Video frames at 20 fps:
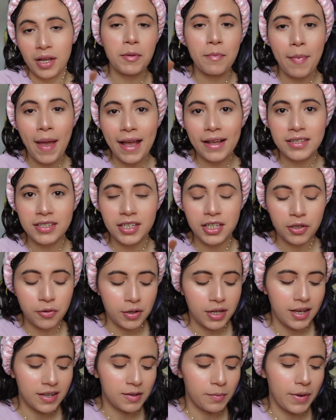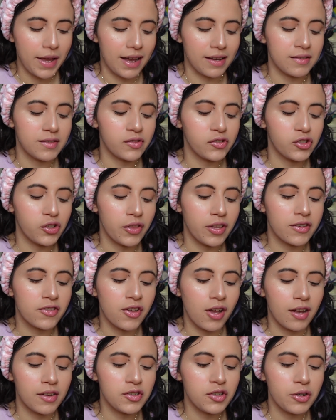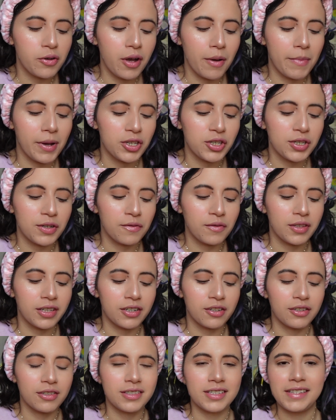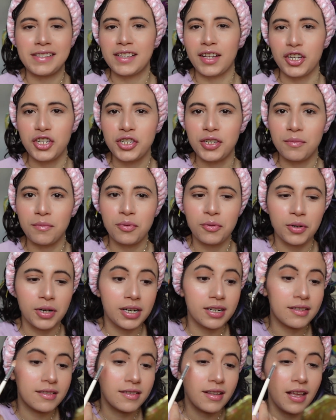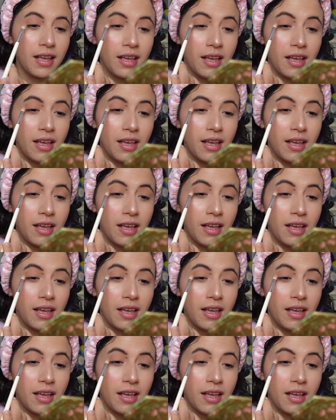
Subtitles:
But back to CUNY SPS. So there's also a bunch of little discussion boards